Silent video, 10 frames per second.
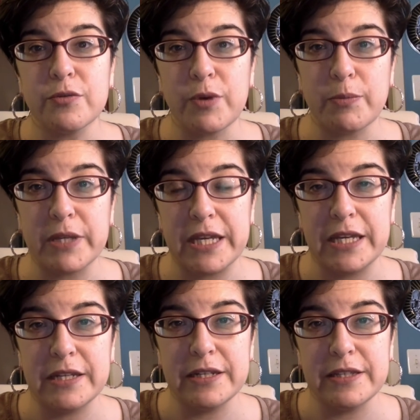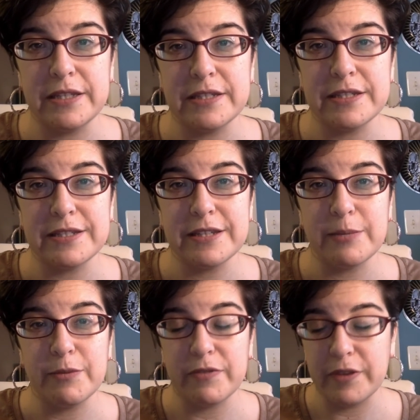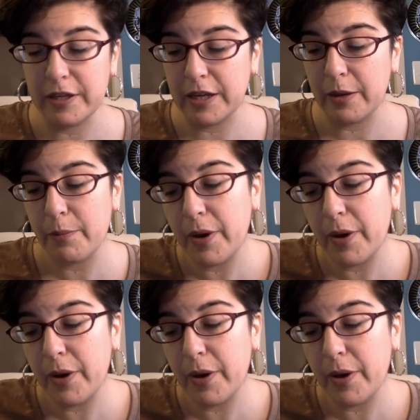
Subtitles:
replicate this type of thinking.